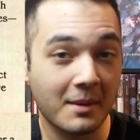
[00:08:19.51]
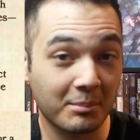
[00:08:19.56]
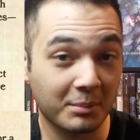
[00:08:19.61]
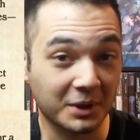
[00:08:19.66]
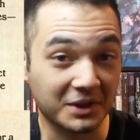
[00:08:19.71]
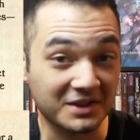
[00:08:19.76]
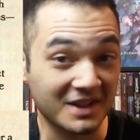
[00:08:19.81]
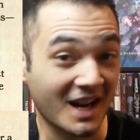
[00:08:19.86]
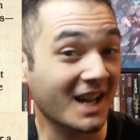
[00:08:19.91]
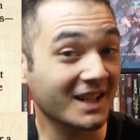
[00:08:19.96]

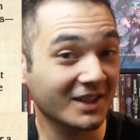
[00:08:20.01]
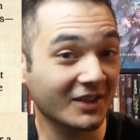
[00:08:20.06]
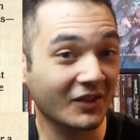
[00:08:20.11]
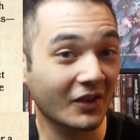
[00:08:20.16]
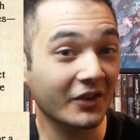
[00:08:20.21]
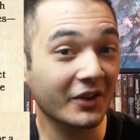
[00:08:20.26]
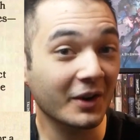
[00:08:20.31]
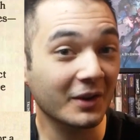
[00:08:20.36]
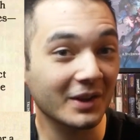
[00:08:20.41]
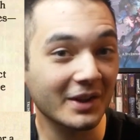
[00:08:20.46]
but not
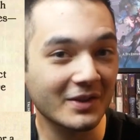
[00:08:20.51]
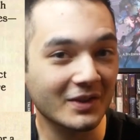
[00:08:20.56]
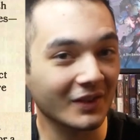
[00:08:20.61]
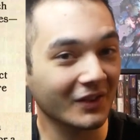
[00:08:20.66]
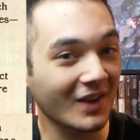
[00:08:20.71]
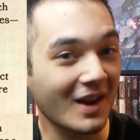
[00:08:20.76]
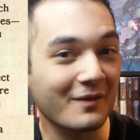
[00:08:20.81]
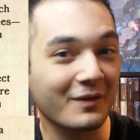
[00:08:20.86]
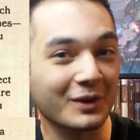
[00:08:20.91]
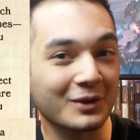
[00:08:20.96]
necessarily the
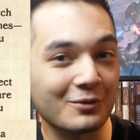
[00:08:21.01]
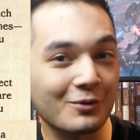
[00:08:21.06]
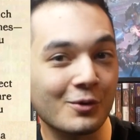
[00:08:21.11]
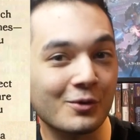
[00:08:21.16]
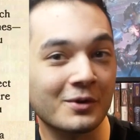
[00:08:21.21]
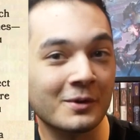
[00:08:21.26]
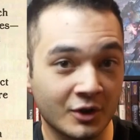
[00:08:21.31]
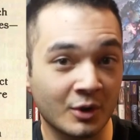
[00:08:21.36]
safest route,